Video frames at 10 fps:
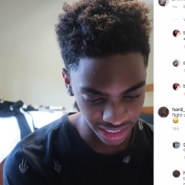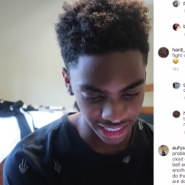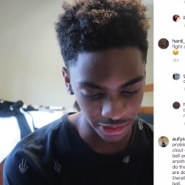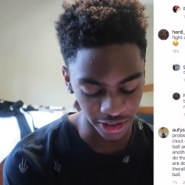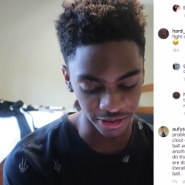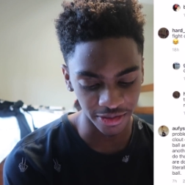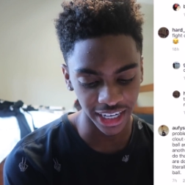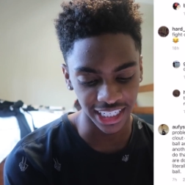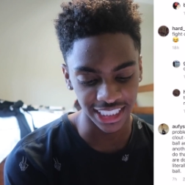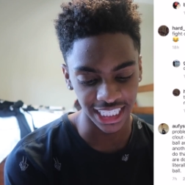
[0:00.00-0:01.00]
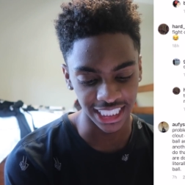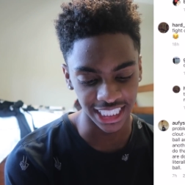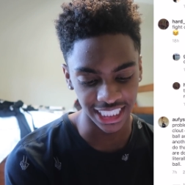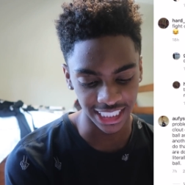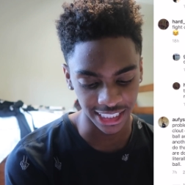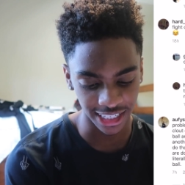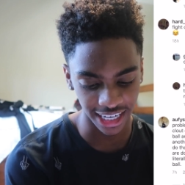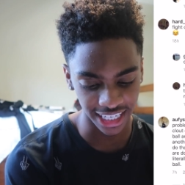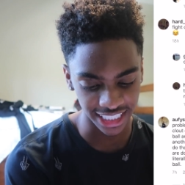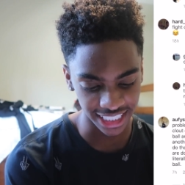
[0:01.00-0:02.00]
They want to fight because they D is
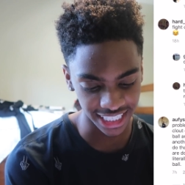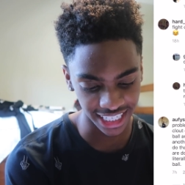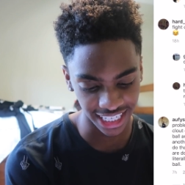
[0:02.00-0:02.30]
trash.